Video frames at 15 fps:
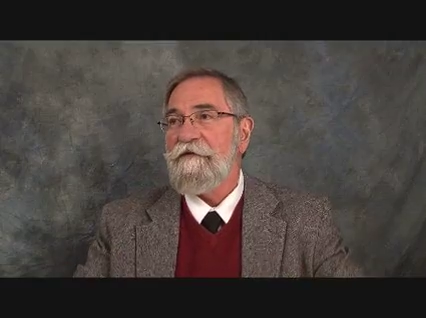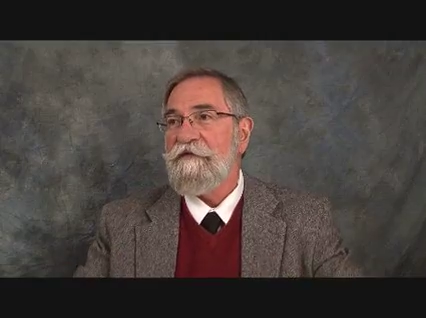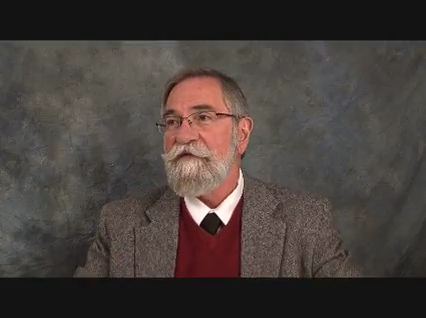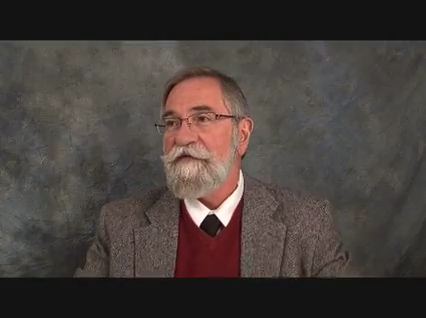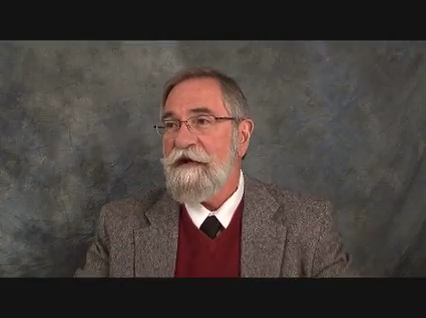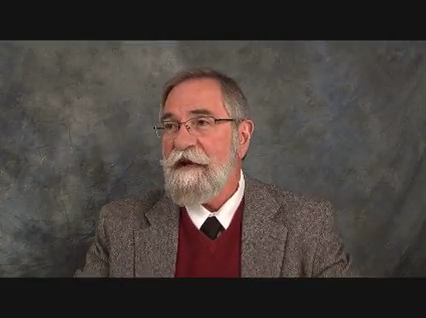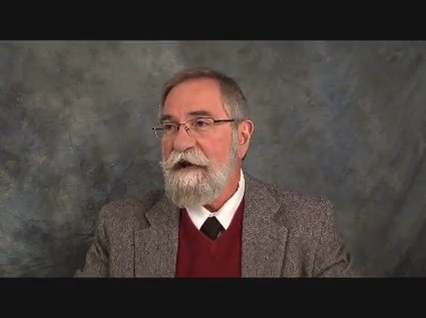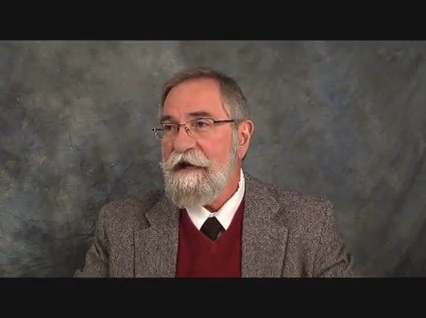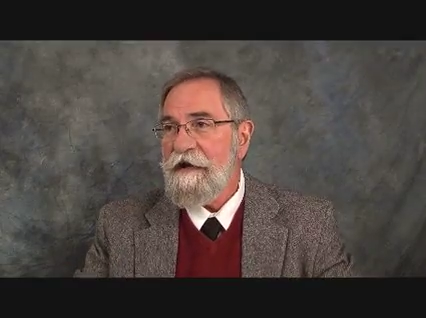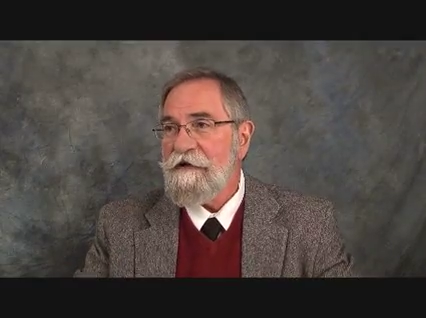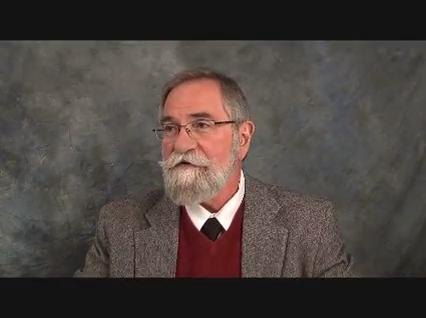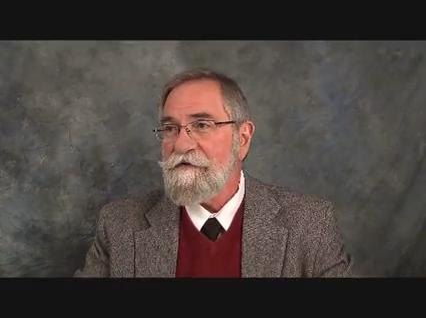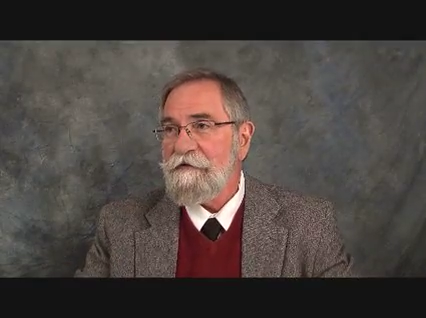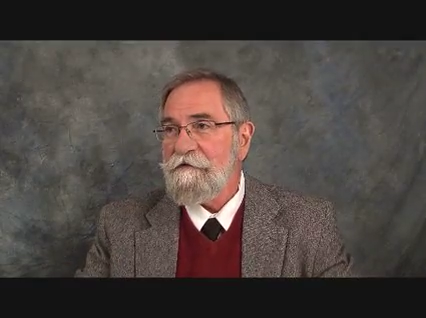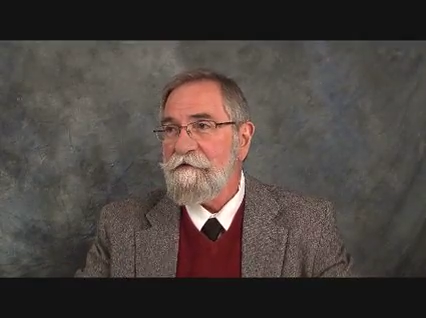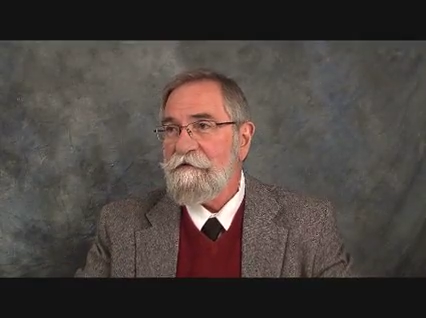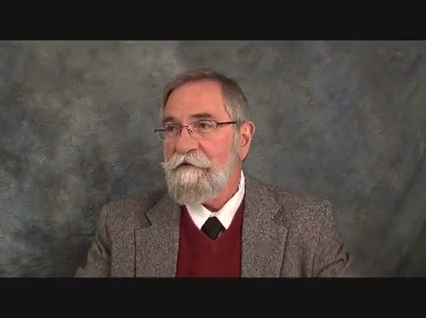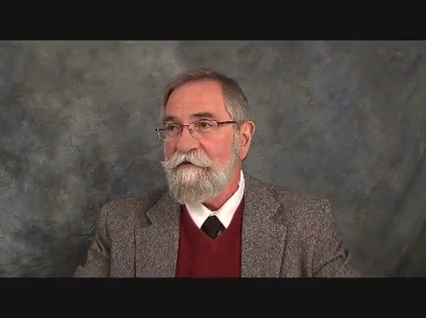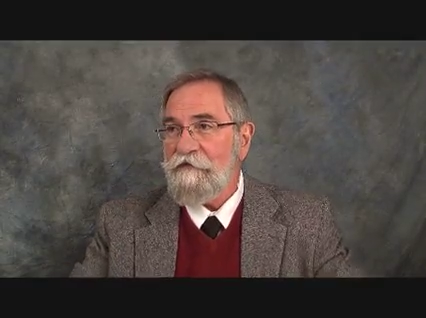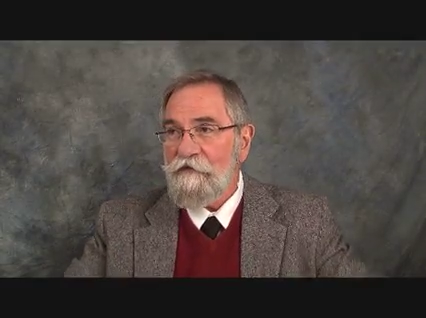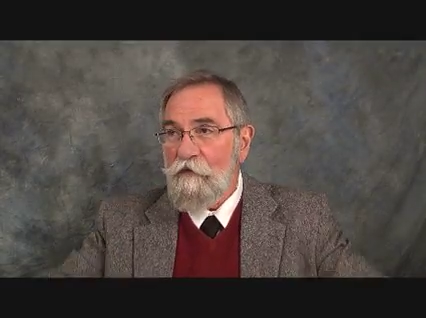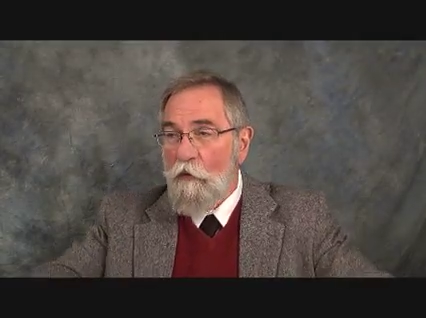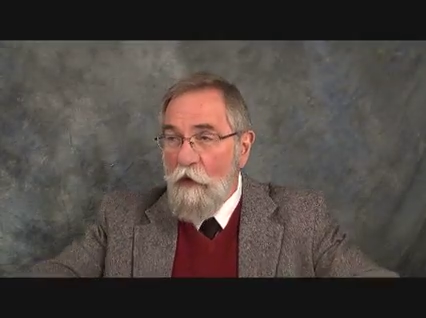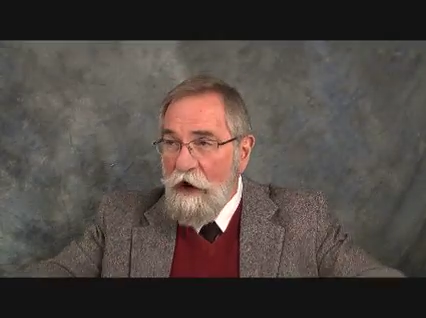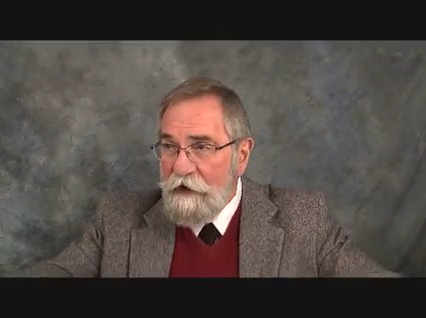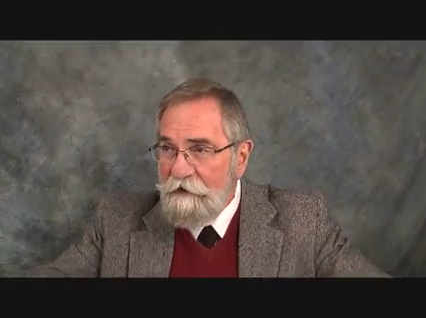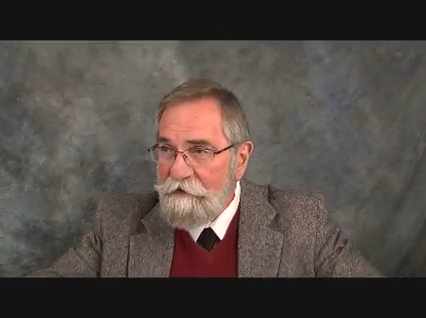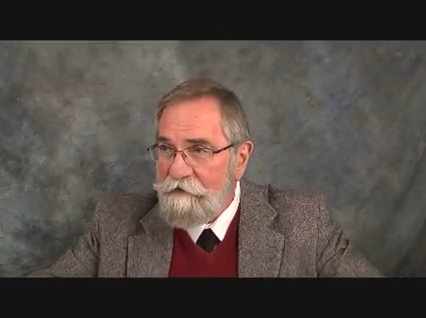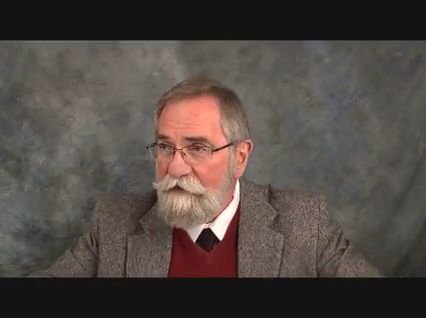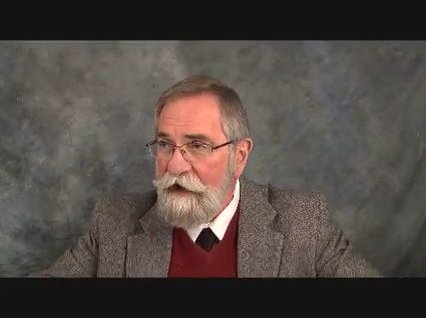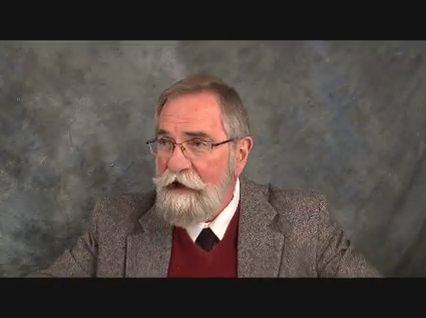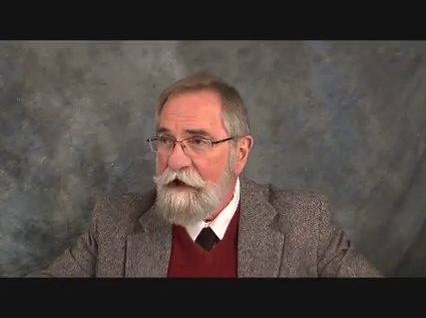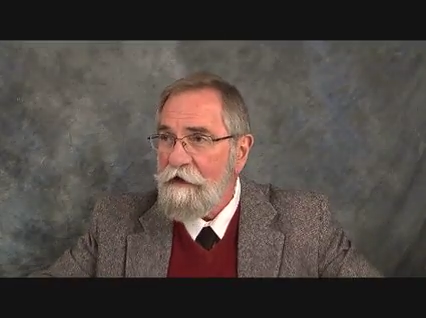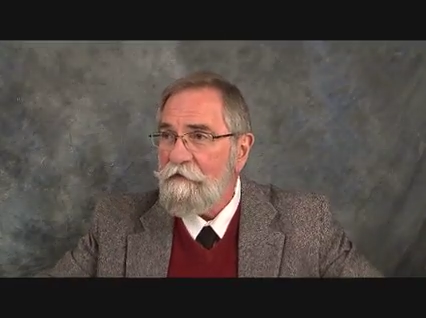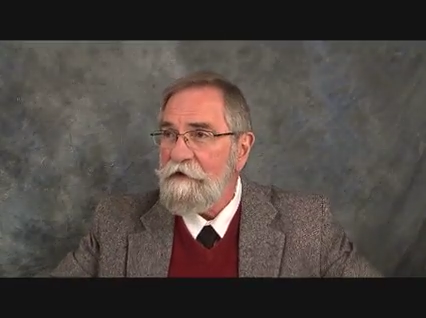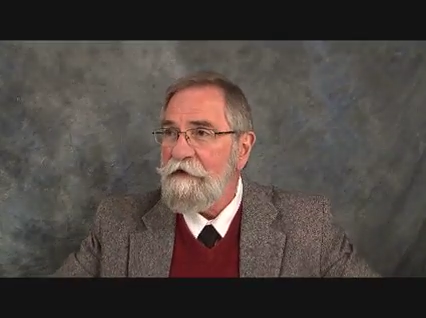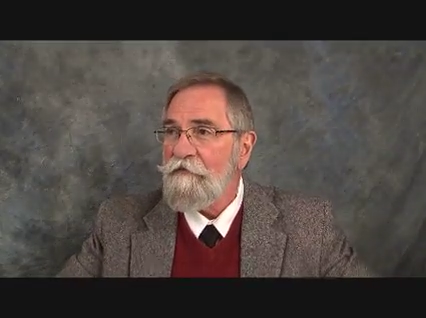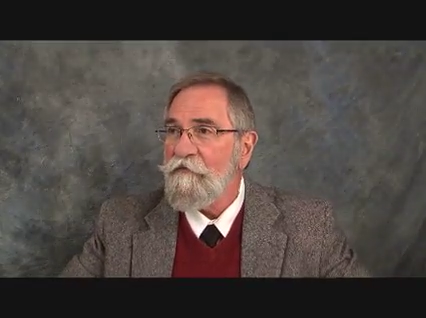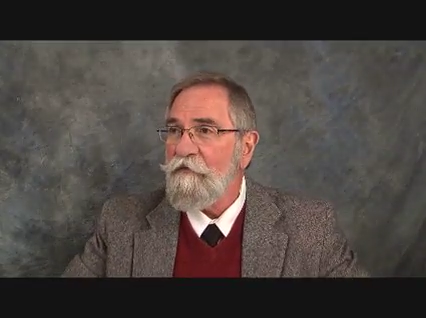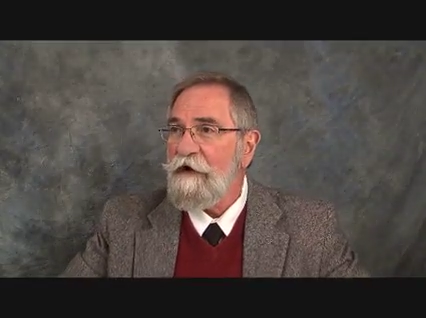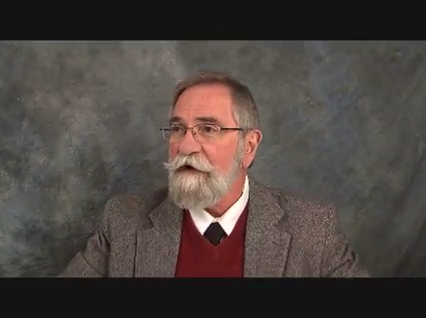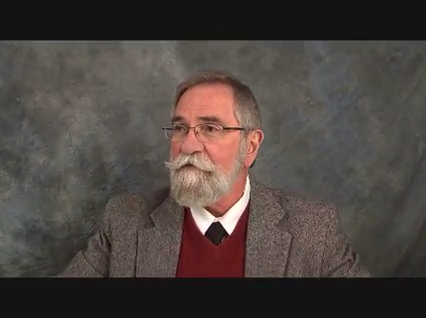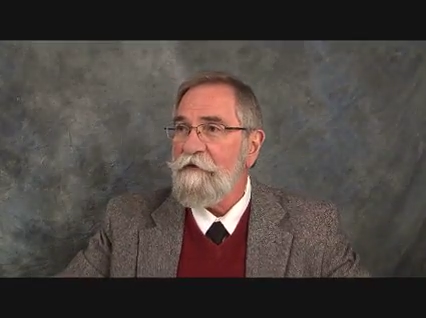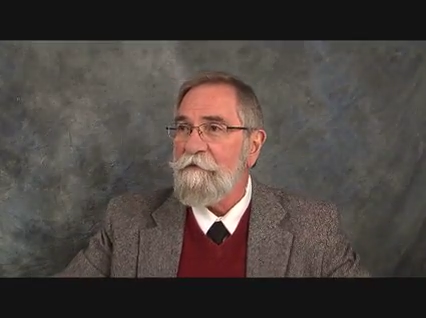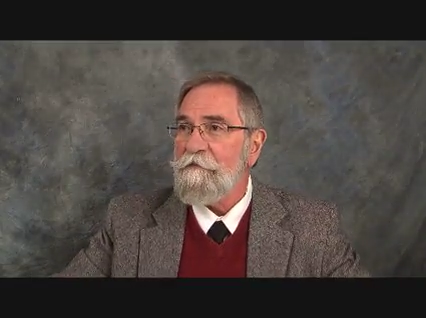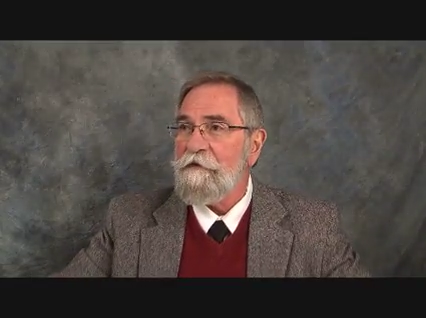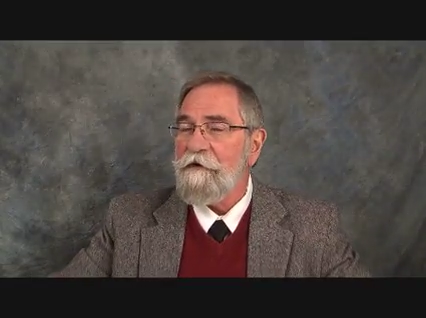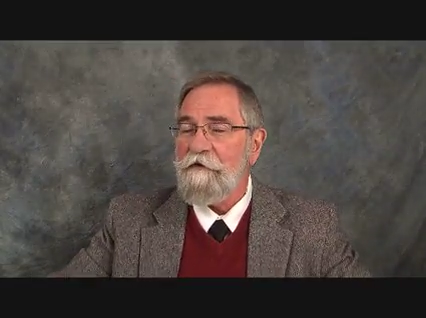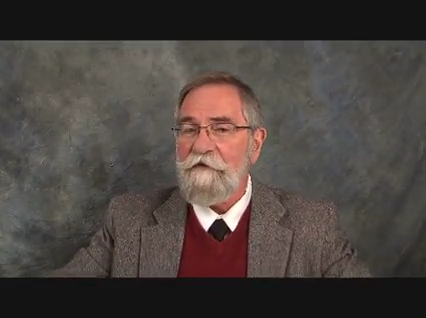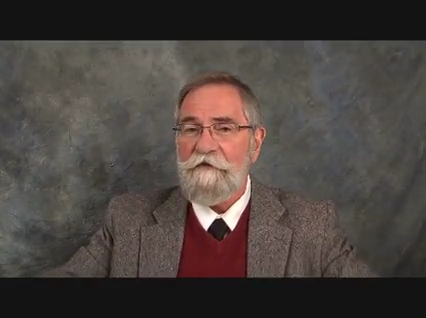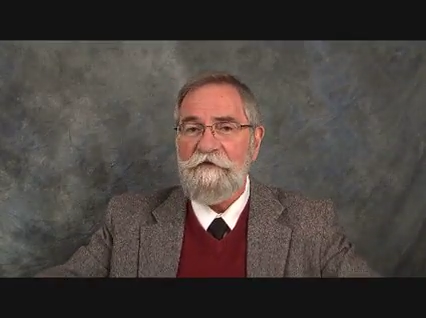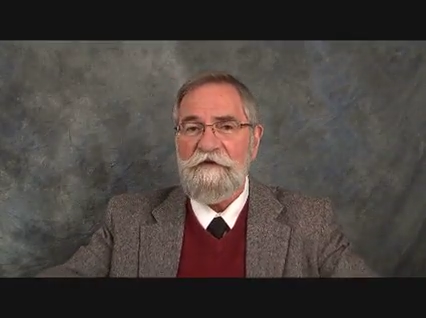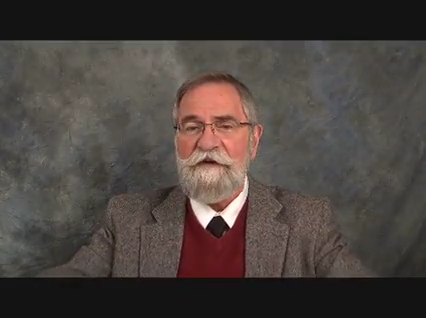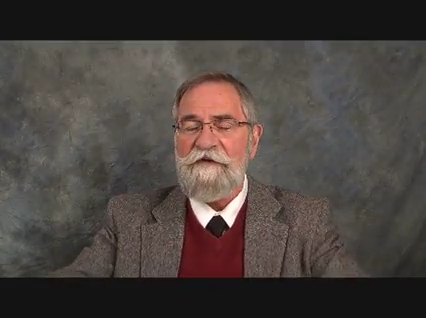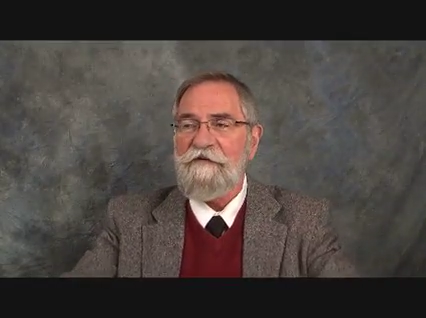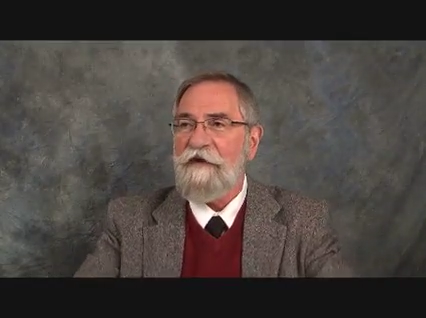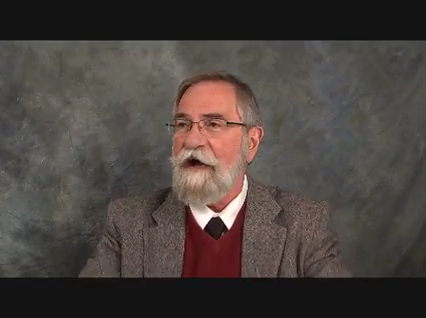the stage and squatted down in front of it below the seats.